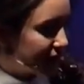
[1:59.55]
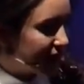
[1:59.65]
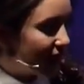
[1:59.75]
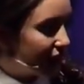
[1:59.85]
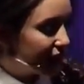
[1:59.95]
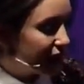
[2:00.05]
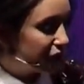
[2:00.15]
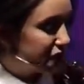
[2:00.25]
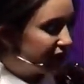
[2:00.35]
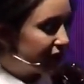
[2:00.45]
yeah, a lot of
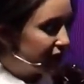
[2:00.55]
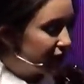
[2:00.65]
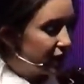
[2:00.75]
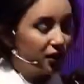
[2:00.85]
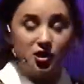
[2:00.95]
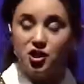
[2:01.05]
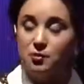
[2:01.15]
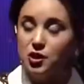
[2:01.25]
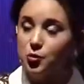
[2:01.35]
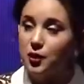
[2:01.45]
uh, uh,
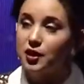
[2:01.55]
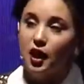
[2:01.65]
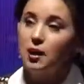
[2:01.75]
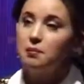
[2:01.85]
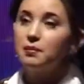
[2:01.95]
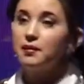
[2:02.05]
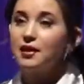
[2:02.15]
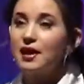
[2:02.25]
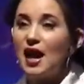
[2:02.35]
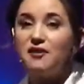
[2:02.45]
customers would come and